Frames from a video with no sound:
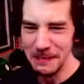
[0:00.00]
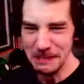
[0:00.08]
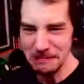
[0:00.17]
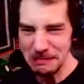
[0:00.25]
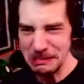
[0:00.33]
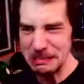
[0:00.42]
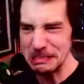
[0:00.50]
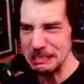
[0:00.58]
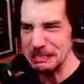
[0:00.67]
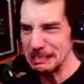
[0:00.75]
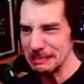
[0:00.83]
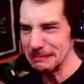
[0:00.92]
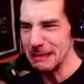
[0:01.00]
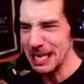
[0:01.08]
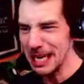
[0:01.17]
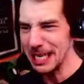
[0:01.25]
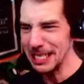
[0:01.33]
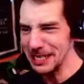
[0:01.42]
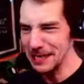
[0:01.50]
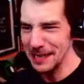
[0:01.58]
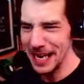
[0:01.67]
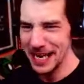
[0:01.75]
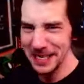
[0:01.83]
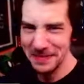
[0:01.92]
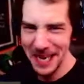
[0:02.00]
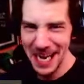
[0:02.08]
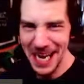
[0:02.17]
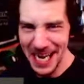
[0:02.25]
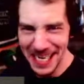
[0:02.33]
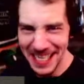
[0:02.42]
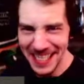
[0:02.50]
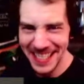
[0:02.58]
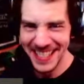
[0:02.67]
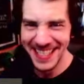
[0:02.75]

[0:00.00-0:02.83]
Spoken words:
Where are you, anime?